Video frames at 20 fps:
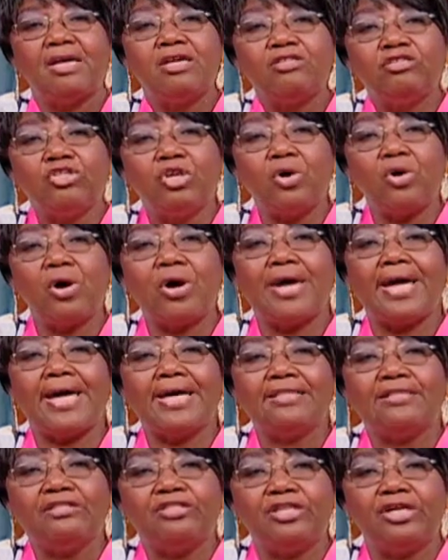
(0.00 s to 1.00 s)
No
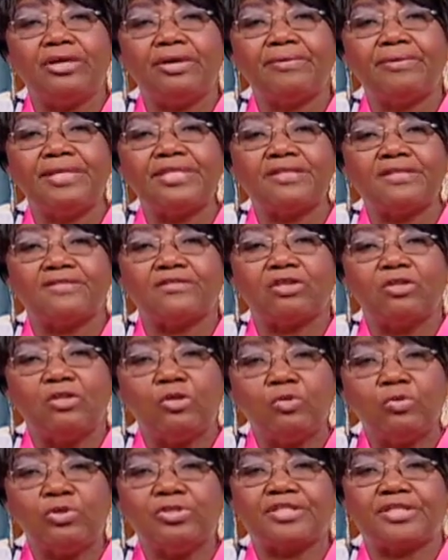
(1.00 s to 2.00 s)
enduring
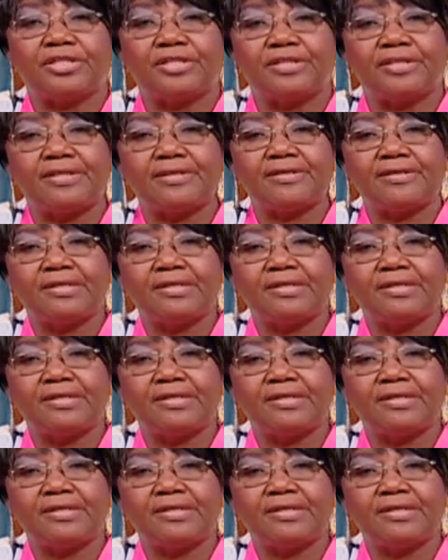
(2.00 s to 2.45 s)
solution